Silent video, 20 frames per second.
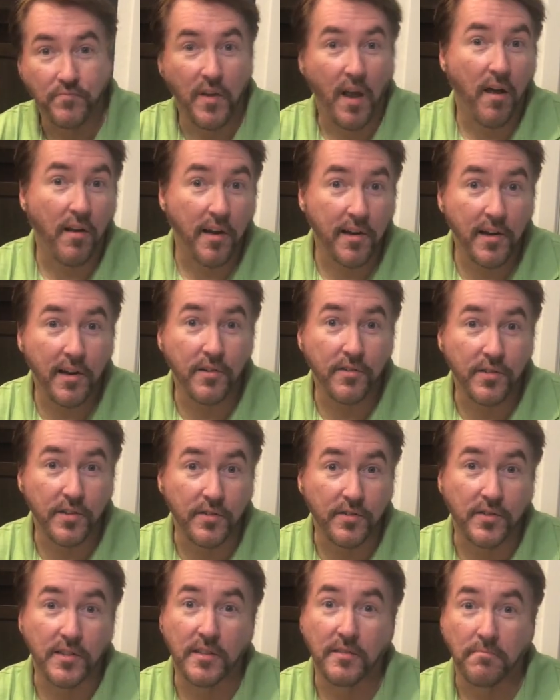A lot
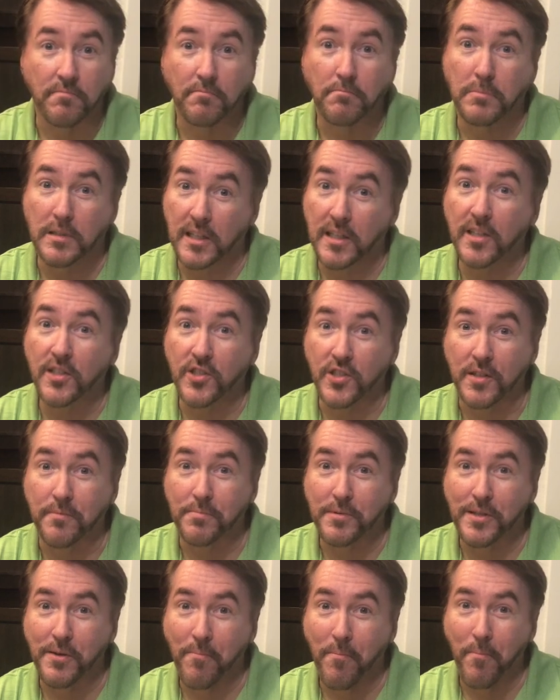healthier than potato
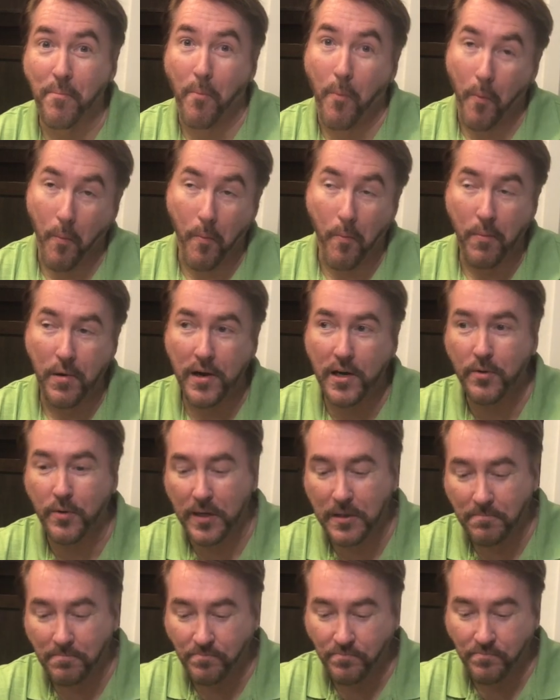chips. Anyway,